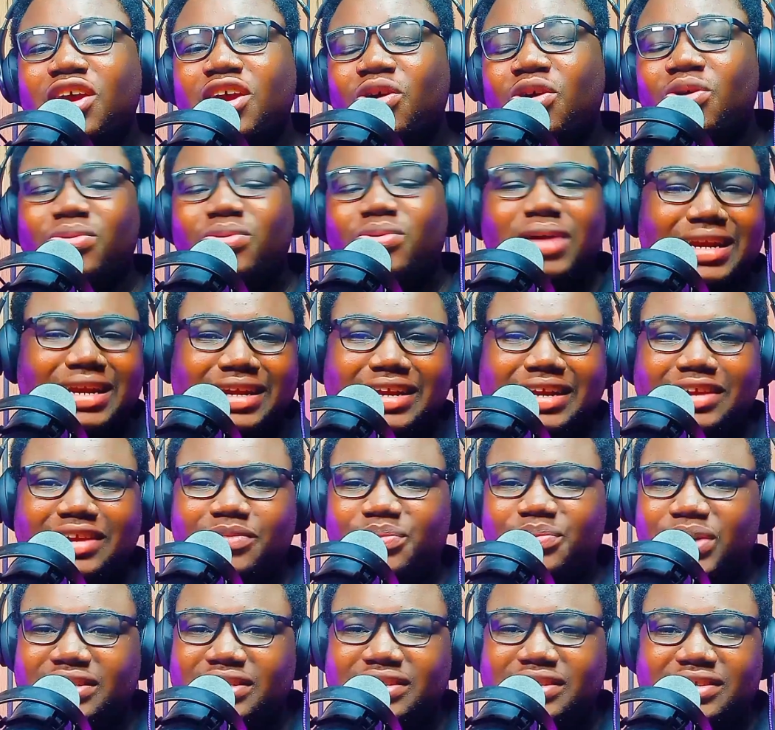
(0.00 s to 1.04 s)
rather than
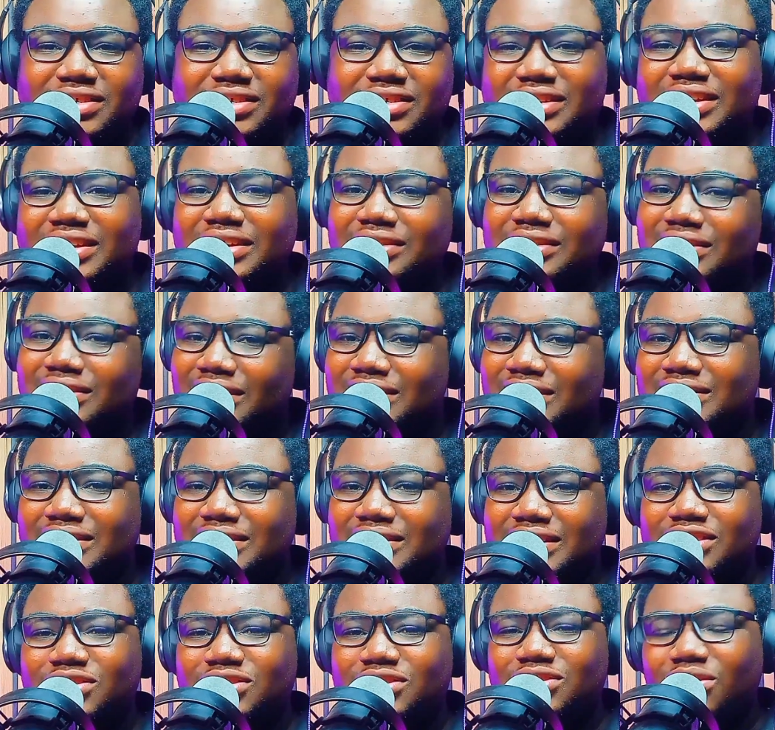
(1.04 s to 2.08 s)
purchasing the 3
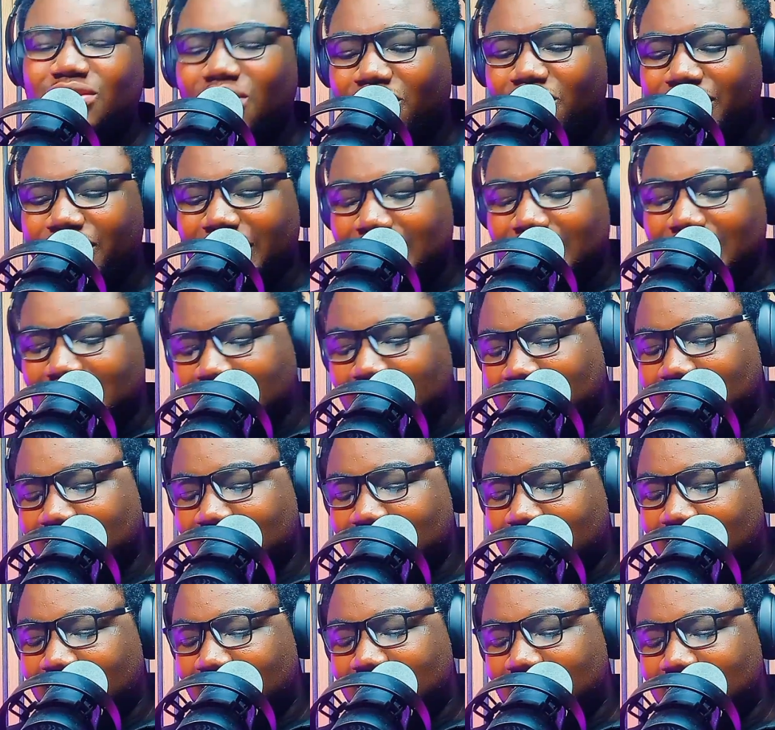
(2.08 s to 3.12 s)
cedis or the 10
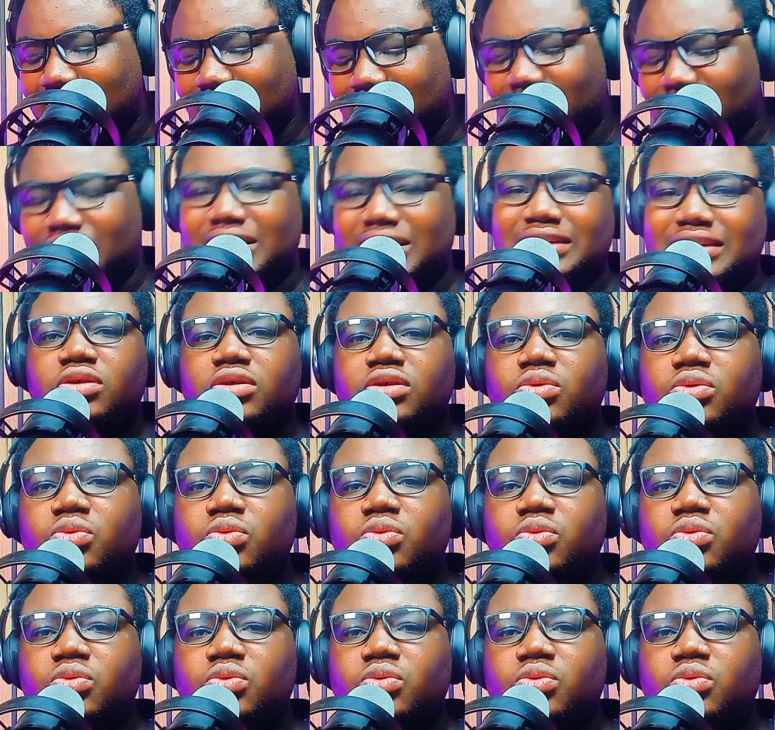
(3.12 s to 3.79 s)
cedis. You get it?